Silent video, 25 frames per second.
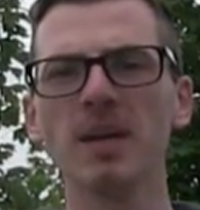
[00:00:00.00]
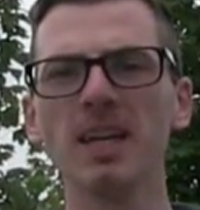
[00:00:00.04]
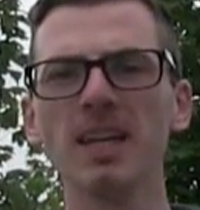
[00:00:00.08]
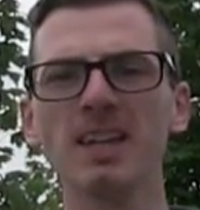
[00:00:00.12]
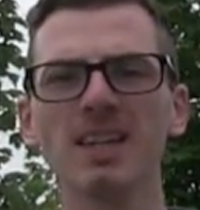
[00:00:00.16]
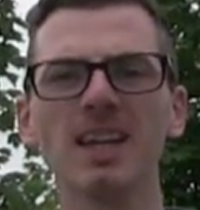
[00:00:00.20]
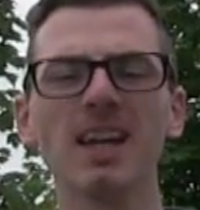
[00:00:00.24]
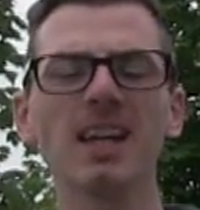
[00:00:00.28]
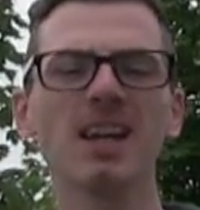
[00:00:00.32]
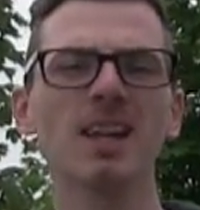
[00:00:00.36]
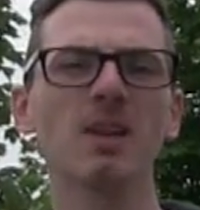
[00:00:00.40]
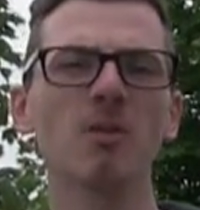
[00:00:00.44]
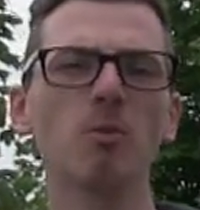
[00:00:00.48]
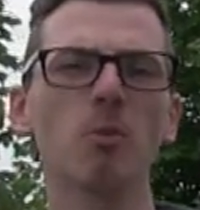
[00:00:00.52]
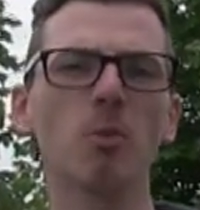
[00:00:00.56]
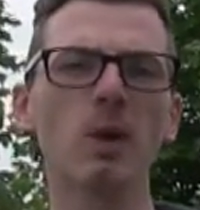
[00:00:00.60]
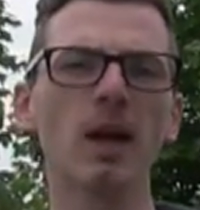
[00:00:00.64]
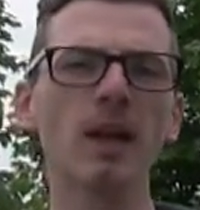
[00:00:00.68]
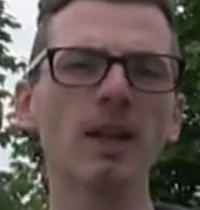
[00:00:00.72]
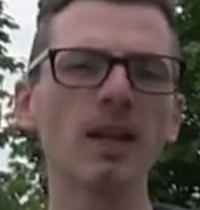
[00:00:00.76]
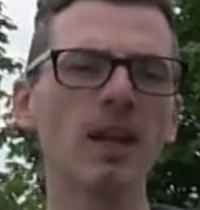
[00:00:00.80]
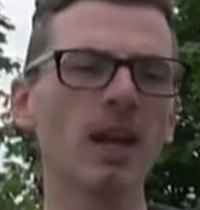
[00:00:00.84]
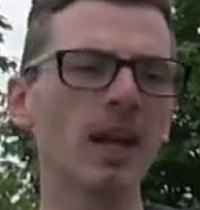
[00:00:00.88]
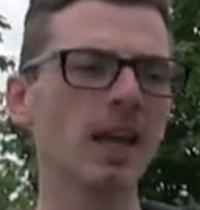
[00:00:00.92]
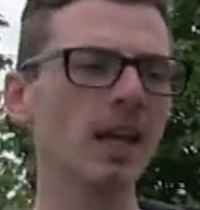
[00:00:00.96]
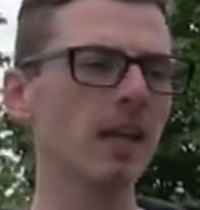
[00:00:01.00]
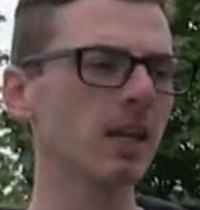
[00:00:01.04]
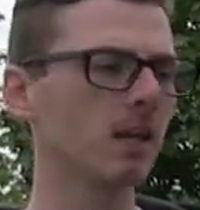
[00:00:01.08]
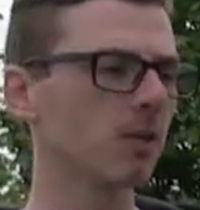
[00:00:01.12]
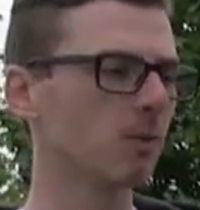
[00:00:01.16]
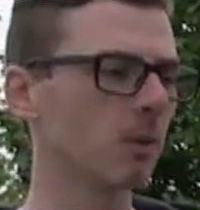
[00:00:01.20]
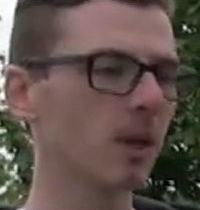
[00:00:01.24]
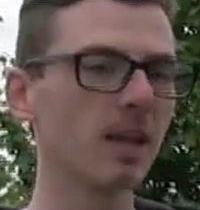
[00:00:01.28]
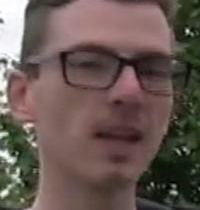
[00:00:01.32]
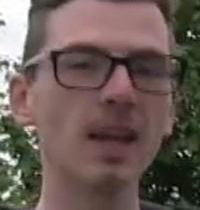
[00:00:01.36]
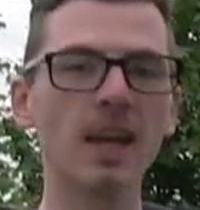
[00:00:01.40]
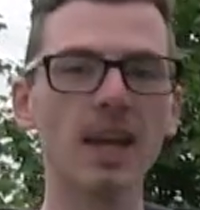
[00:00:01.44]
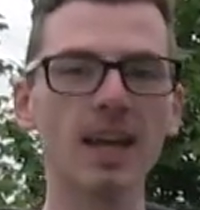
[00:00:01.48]
Pigtailing, when
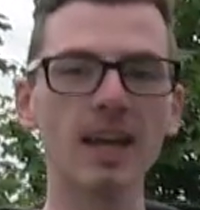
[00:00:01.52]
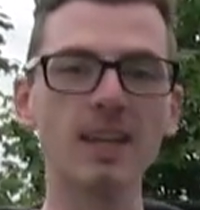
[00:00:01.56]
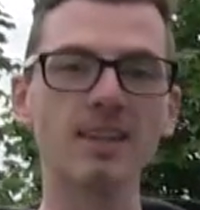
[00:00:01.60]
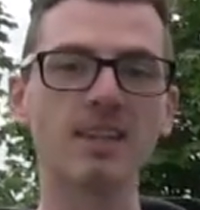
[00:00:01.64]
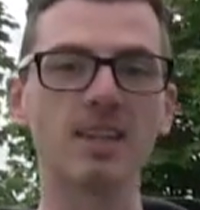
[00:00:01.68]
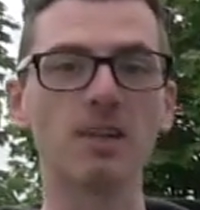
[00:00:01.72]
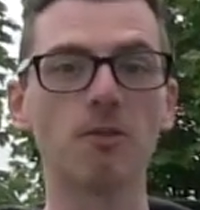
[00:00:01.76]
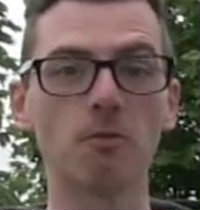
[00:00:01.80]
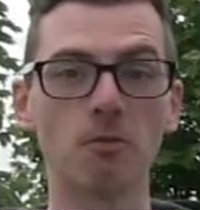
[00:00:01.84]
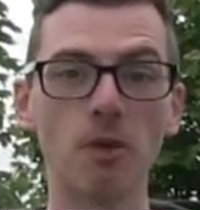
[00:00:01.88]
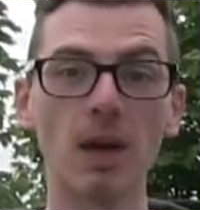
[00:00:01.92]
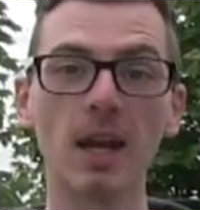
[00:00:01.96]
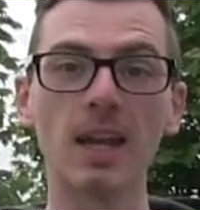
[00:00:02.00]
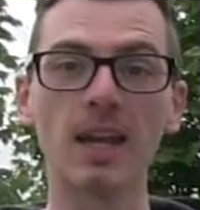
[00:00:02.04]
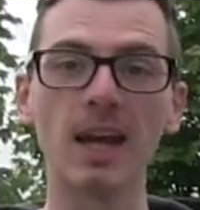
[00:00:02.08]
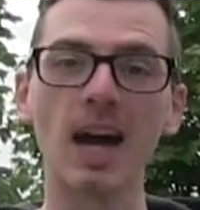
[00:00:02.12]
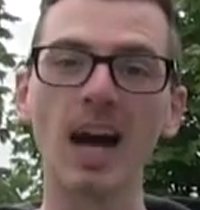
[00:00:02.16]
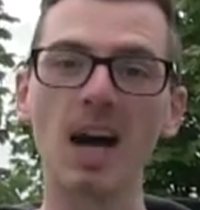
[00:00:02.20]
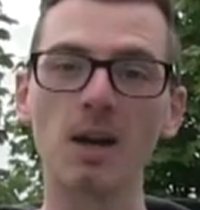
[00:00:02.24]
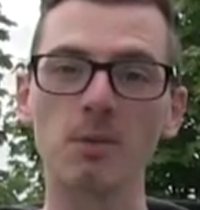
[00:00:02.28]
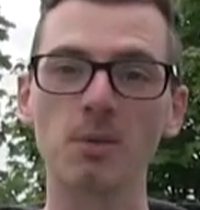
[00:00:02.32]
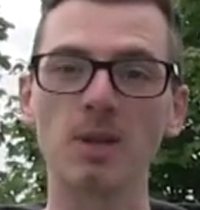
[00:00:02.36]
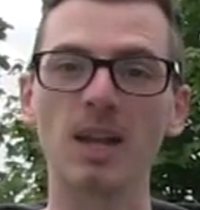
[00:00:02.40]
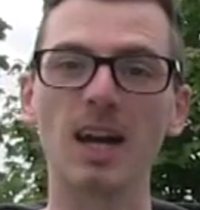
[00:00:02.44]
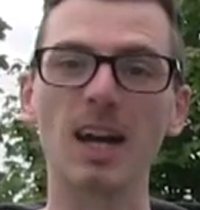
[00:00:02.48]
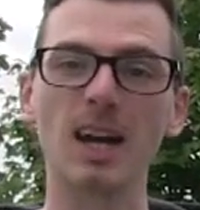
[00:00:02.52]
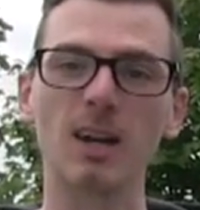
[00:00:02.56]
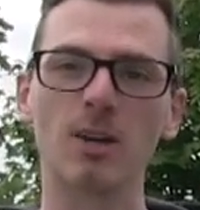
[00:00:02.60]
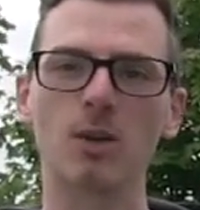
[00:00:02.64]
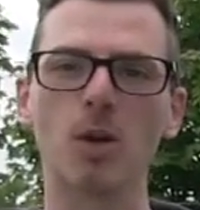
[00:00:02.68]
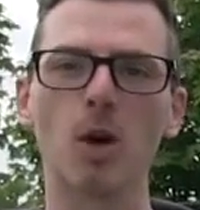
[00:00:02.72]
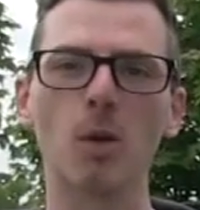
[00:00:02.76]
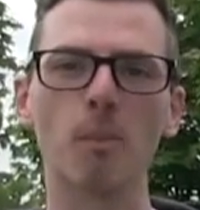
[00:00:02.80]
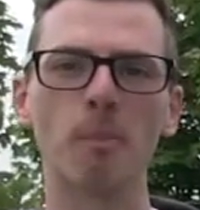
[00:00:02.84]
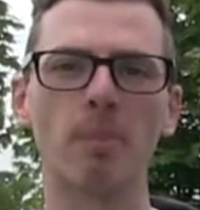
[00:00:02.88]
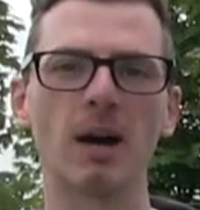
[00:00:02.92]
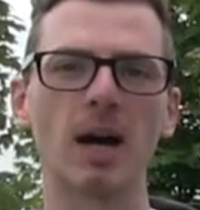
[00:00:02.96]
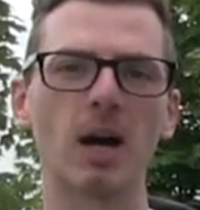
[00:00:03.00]
they hit it really hard with a hard
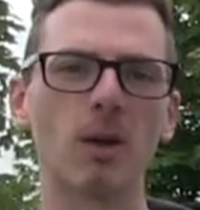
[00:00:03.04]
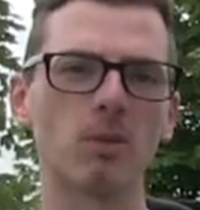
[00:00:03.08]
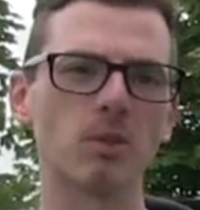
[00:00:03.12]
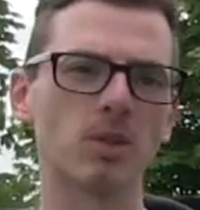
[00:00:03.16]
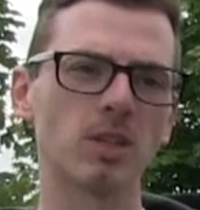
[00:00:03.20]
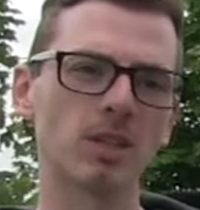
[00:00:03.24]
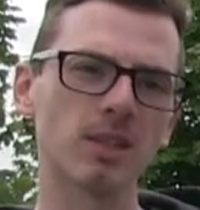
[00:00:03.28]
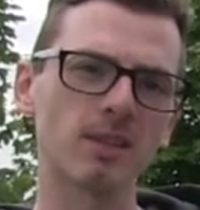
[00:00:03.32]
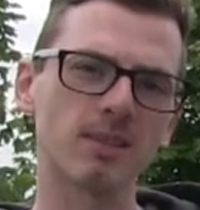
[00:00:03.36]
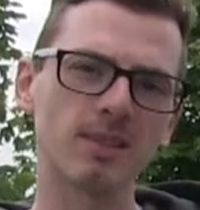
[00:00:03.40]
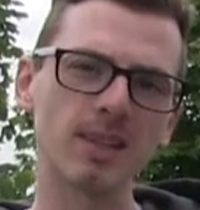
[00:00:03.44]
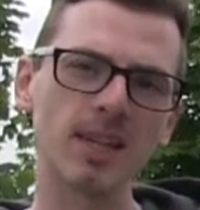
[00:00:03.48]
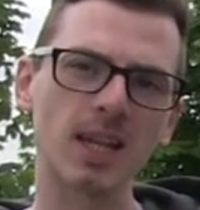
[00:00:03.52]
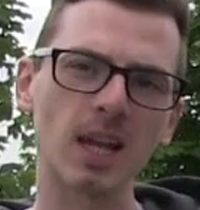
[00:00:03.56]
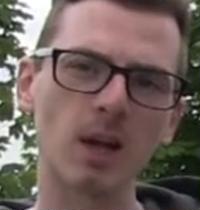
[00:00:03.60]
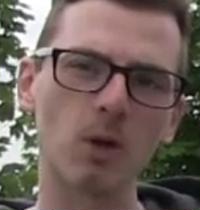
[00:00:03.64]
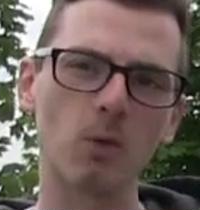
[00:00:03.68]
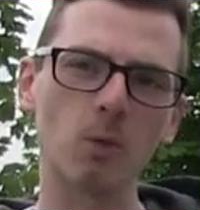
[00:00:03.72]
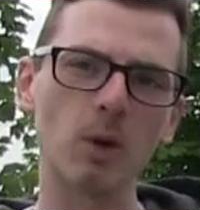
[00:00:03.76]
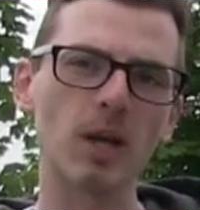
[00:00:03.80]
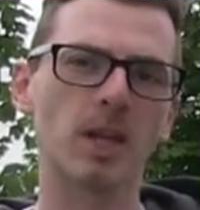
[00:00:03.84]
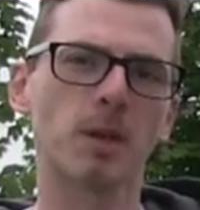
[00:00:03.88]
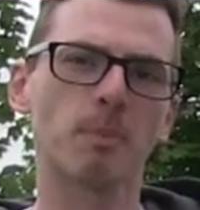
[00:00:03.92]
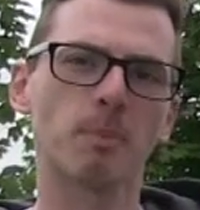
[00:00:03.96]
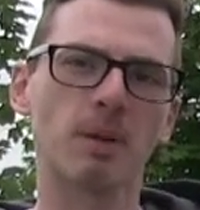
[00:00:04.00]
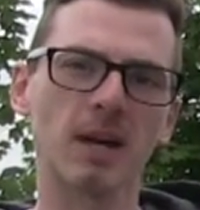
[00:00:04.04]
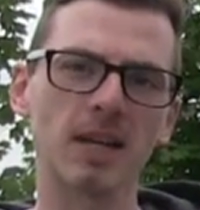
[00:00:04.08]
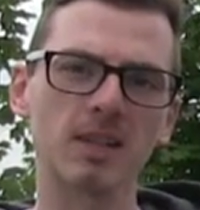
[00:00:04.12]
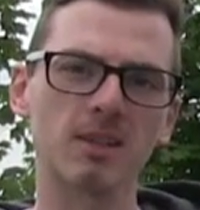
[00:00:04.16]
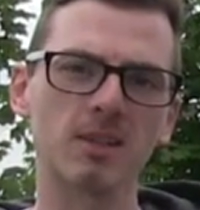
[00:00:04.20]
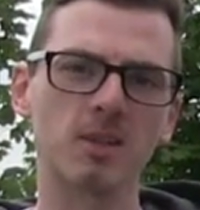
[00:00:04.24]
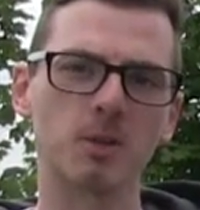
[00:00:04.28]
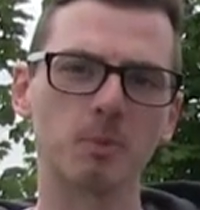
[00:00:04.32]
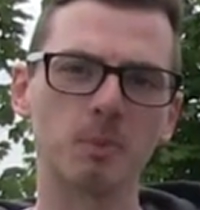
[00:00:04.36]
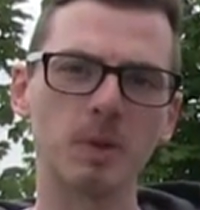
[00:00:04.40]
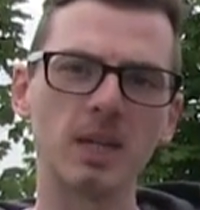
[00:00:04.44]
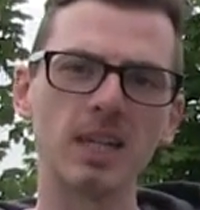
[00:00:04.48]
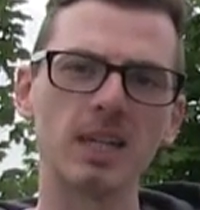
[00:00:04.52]
compound, you can see like where the
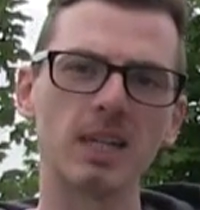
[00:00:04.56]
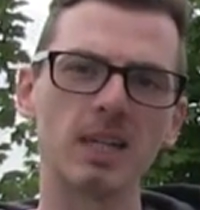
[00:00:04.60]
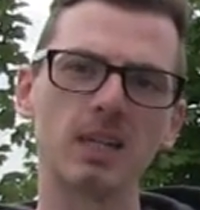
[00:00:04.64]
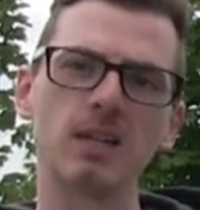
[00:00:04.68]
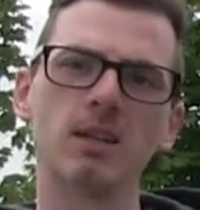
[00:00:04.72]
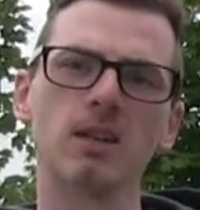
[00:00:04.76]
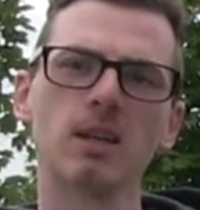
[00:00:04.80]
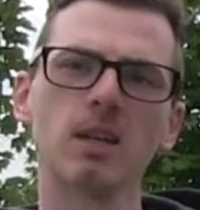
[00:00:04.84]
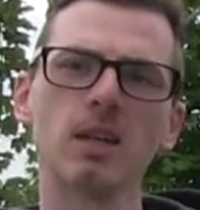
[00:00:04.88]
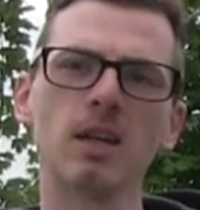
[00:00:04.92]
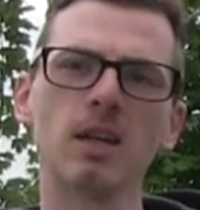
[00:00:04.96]
pad's spinning.